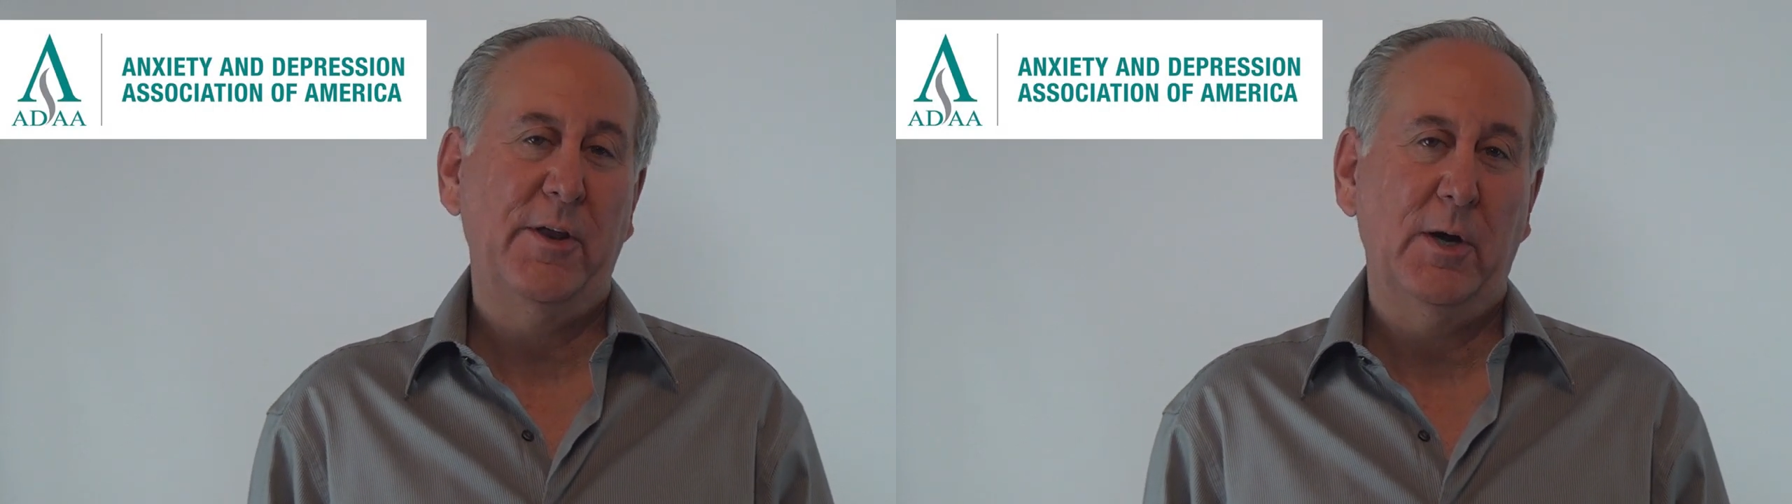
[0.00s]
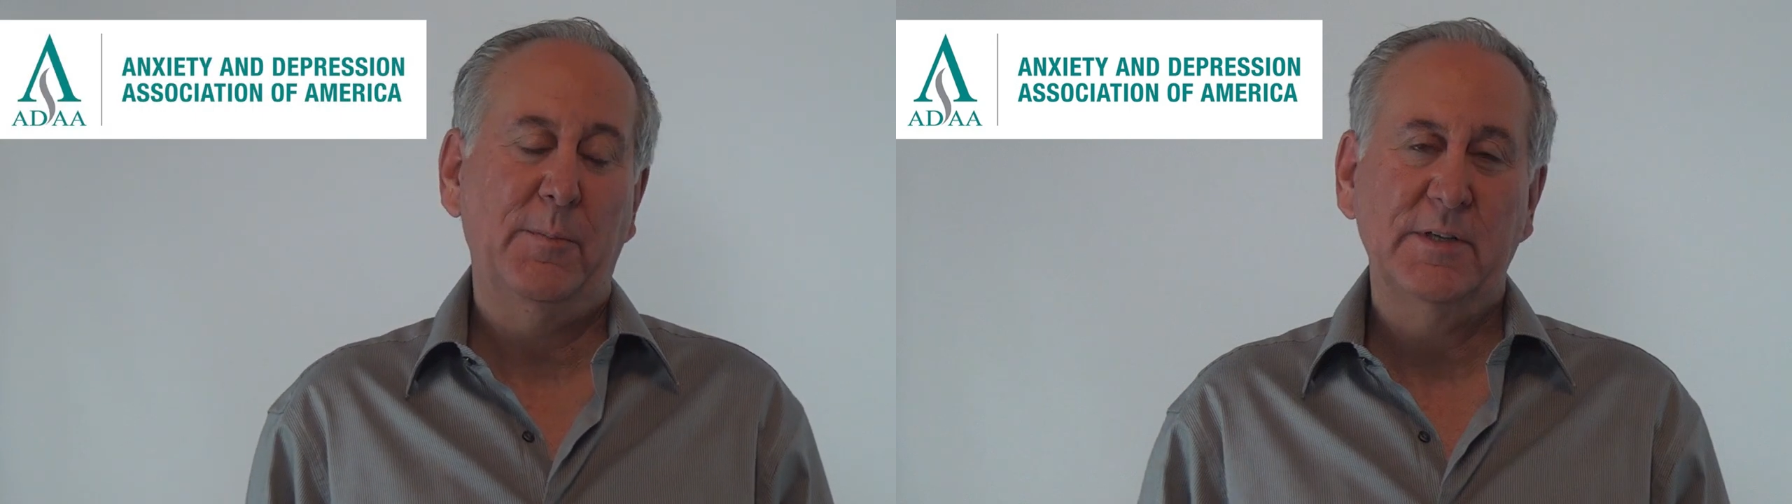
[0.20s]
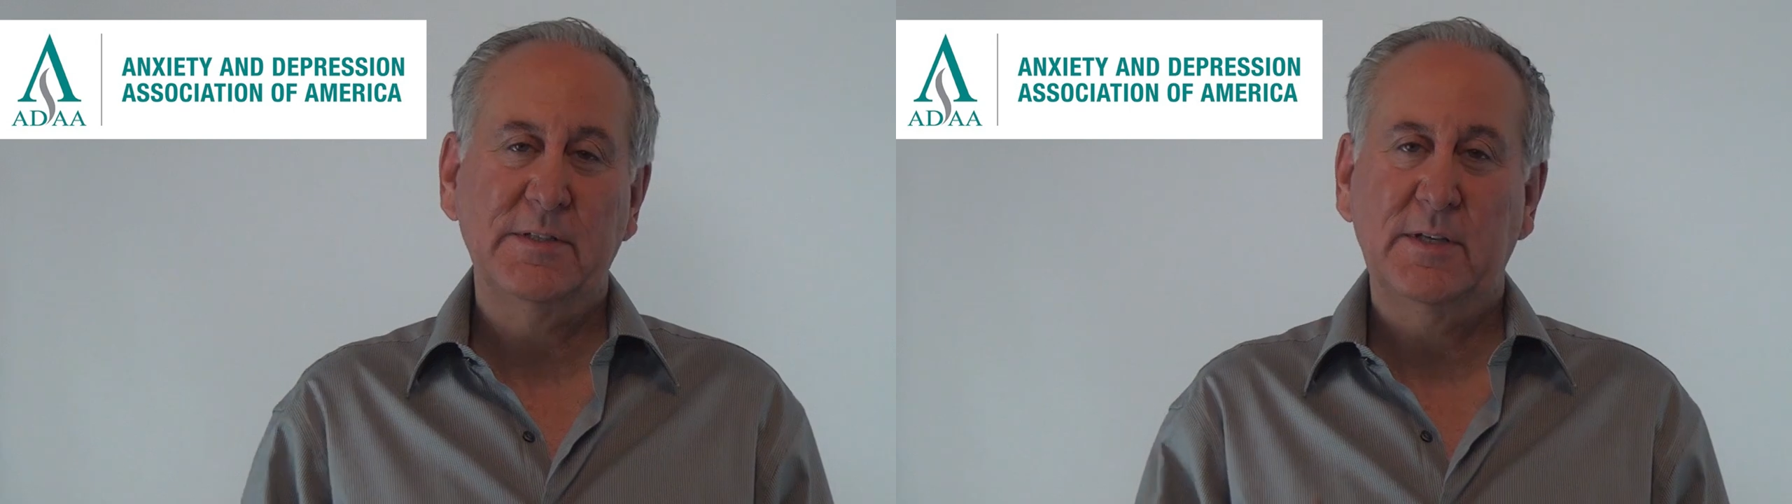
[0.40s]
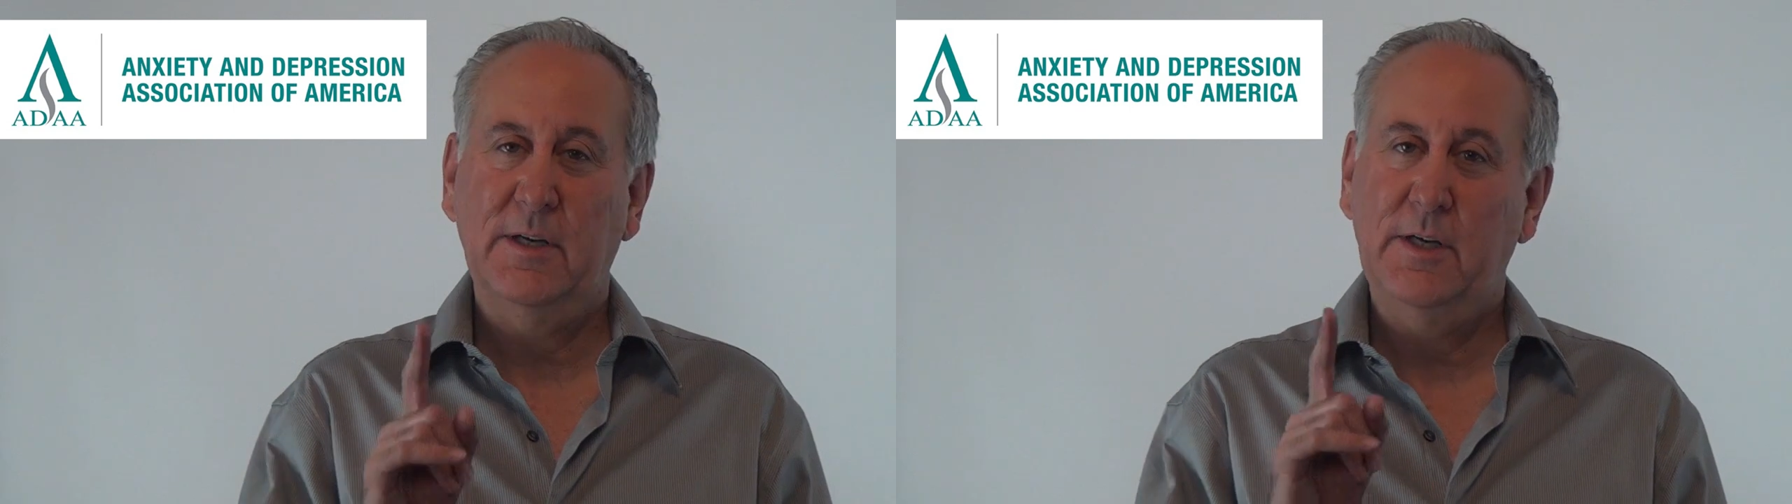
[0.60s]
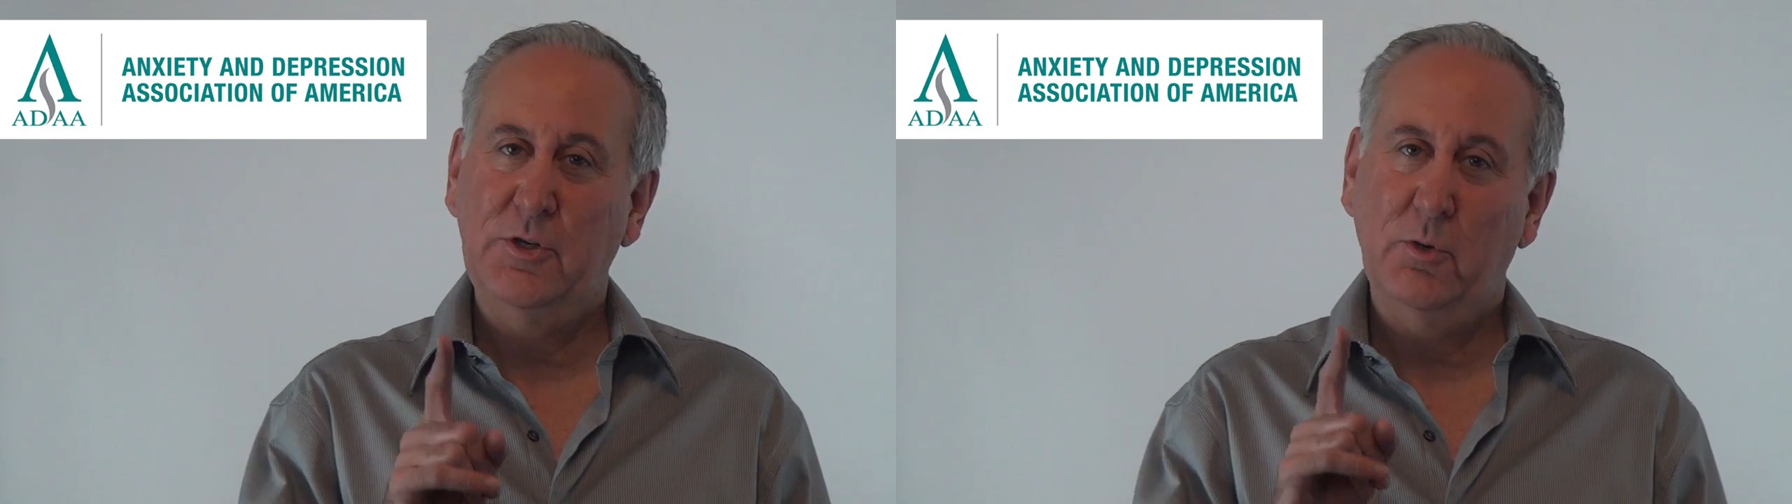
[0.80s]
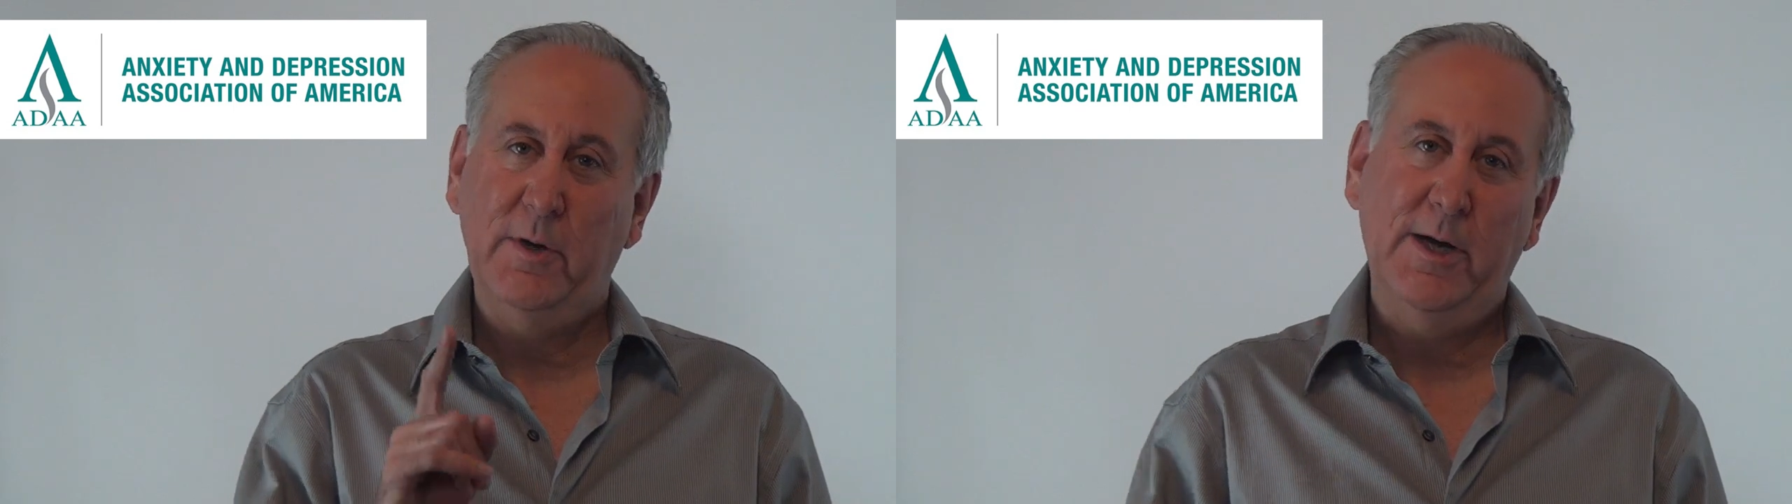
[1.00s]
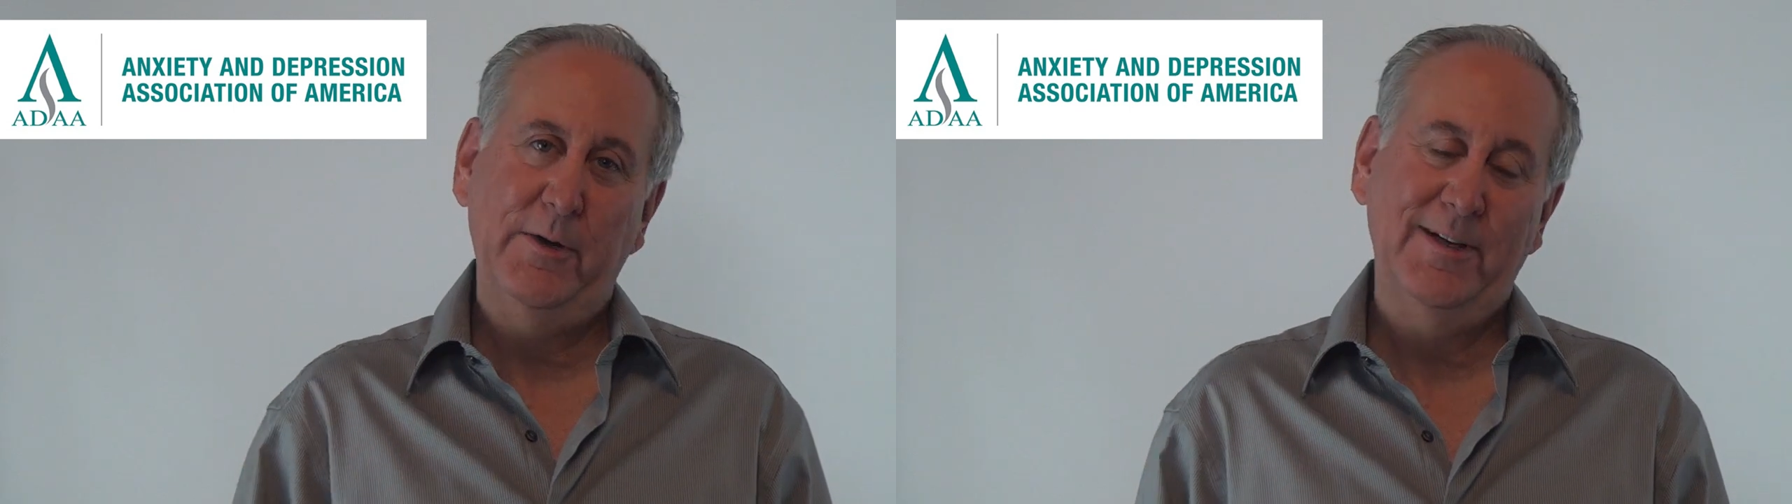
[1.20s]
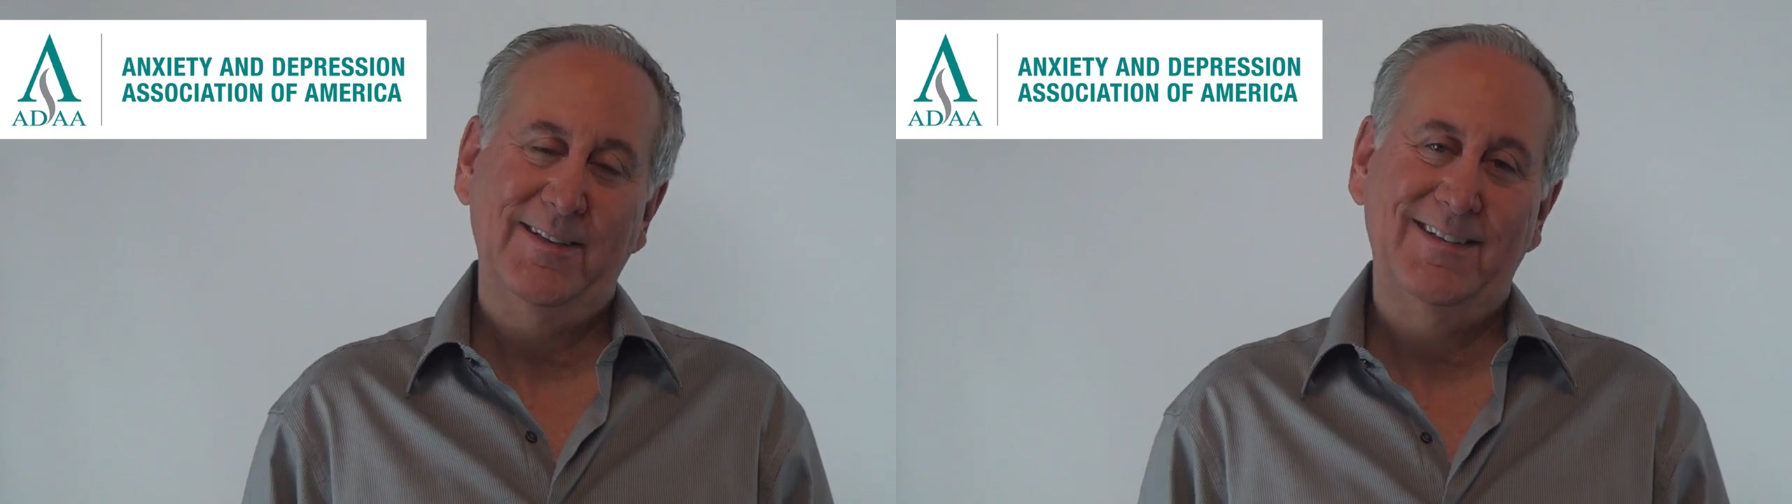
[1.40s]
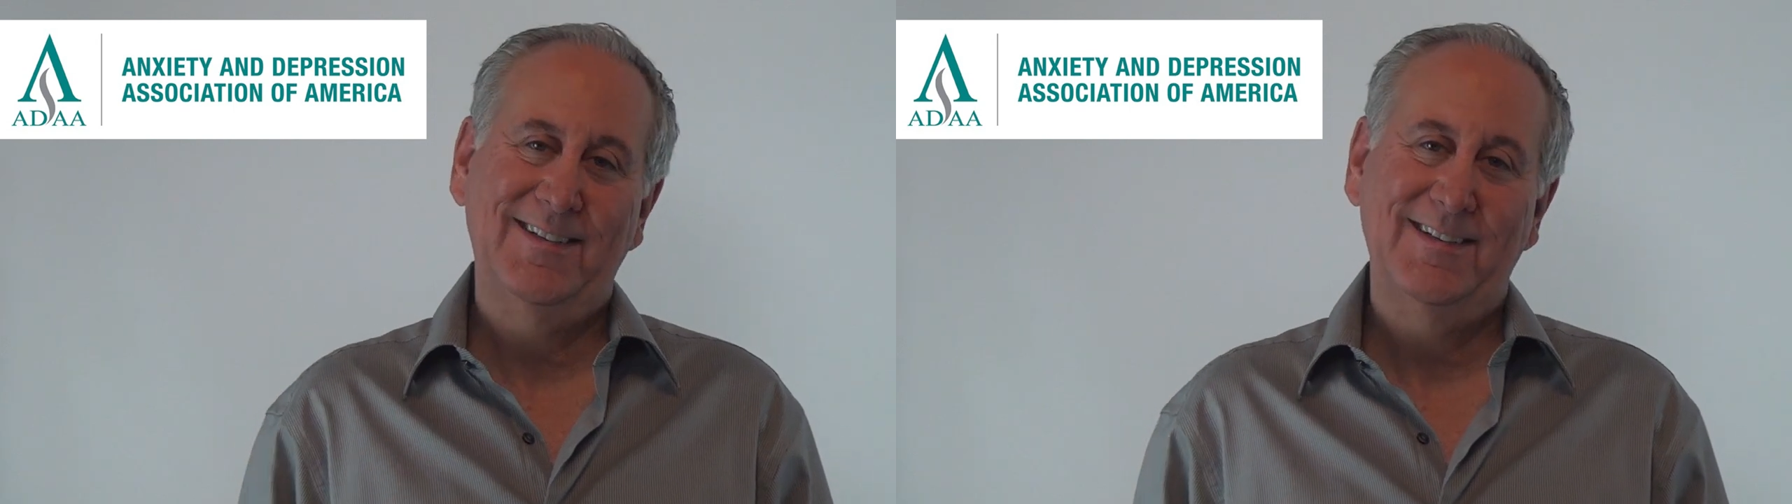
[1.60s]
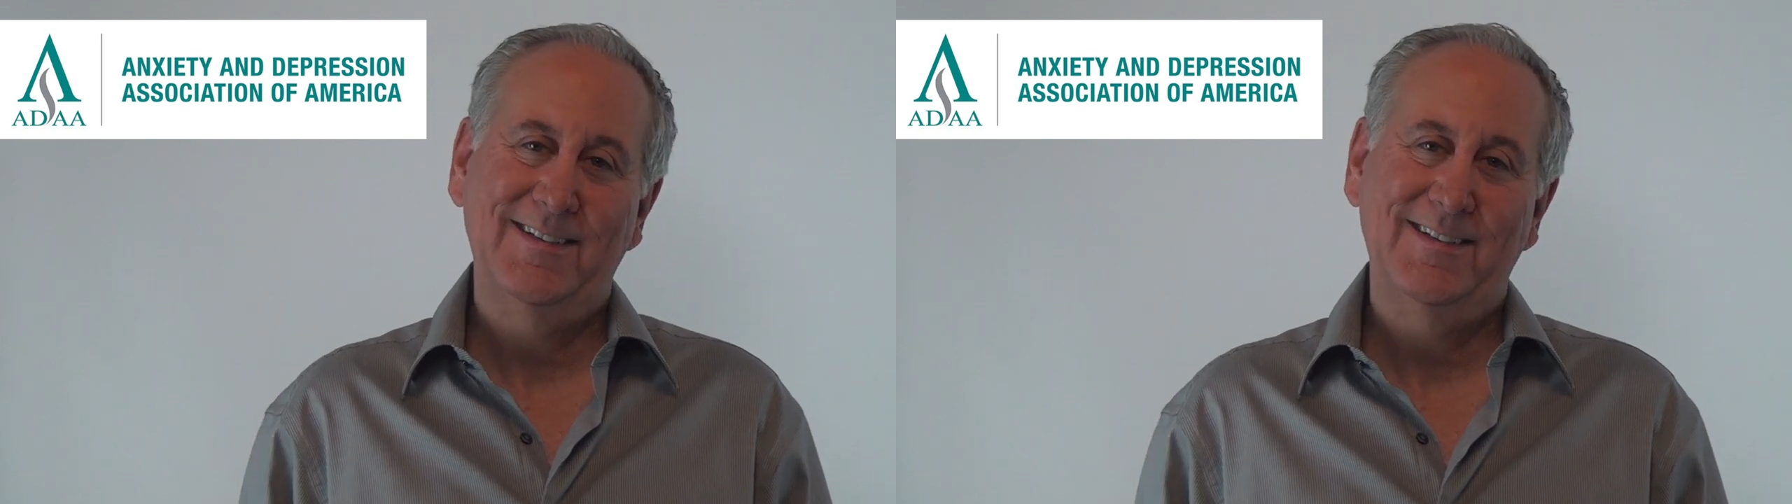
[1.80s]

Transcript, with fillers: therapist in your area.